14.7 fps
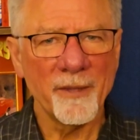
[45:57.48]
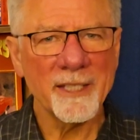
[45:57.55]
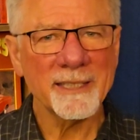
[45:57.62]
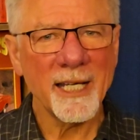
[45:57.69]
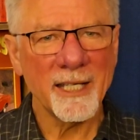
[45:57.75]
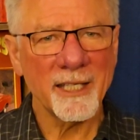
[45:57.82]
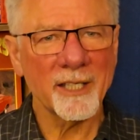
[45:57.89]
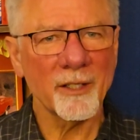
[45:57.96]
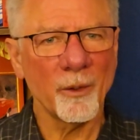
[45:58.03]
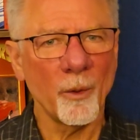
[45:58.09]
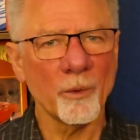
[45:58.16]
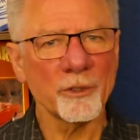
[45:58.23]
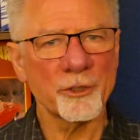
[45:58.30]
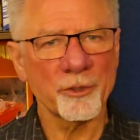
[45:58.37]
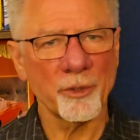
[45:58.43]
This idea
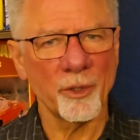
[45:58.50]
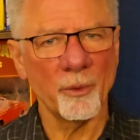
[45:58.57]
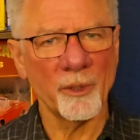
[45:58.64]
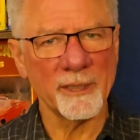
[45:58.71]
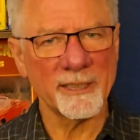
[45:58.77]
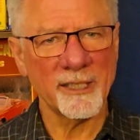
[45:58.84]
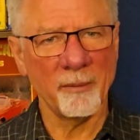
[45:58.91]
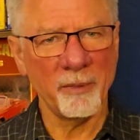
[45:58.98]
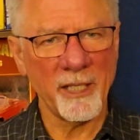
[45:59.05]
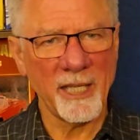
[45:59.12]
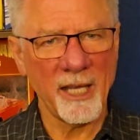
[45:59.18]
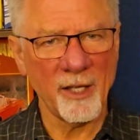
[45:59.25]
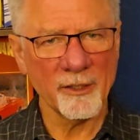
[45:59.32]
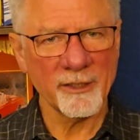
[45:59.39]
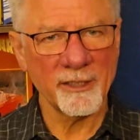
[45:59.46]
holds true when
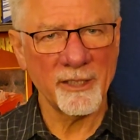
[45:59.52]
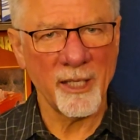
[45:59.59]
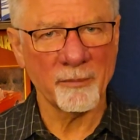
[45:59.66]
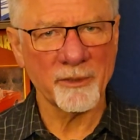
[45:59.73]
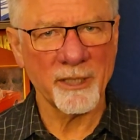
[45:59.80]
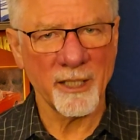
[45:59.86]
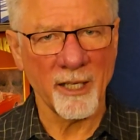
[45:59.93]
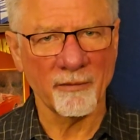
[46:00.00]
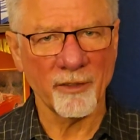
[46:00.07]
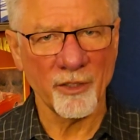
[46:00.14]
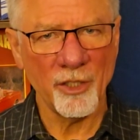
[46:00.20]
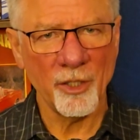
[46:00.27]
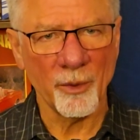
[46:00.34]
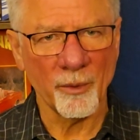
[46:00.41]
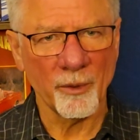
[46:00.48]
somebody else attempts to
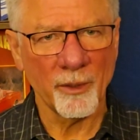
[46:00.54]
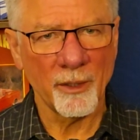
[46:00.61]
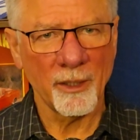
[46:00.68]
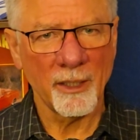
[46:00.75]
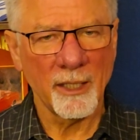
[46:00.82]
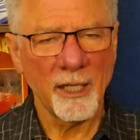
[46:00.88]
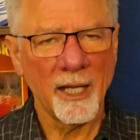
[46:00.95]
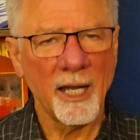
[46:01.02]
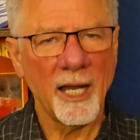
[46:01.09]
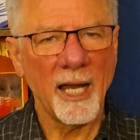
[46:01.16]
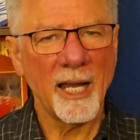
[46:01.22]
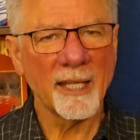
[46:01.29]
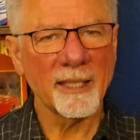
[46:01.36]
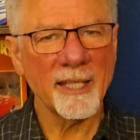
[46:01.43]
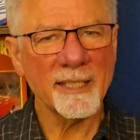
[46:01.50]
govern you.
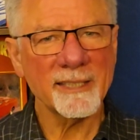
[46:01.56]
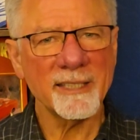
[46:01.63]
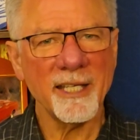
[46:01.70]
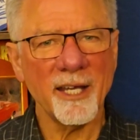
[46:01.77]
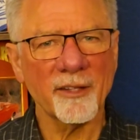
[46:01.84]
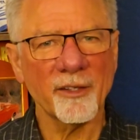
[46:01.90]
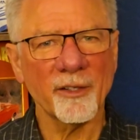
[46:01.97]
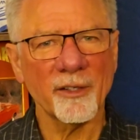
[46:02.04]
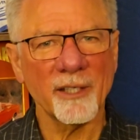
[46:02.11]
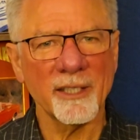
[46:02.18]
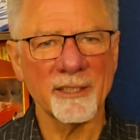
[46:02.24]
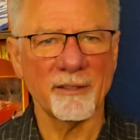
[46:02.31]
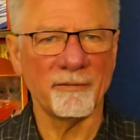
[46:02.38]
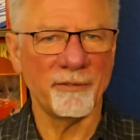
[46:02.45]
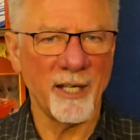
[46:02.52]
Unless the other
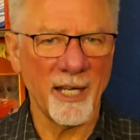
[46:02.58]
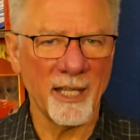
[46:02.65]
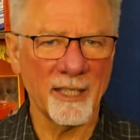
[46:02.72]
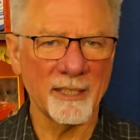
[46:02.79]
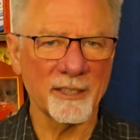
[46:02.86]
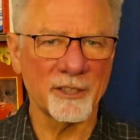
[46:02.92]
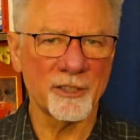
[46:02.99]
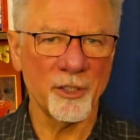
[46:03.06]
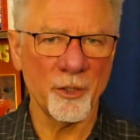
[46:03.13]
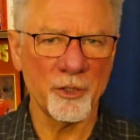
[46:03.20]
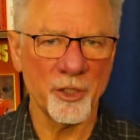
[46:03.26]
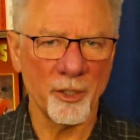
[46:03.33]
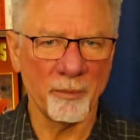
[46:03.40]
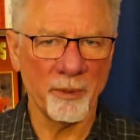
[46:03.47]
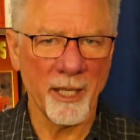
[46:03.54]
is a violent
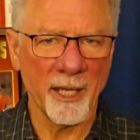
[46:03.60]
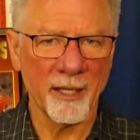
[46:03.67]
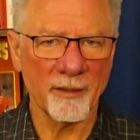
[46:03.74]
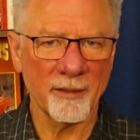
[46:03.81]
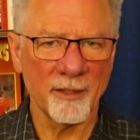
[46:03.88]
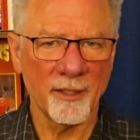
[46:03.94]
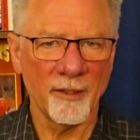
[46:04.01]
sociopath,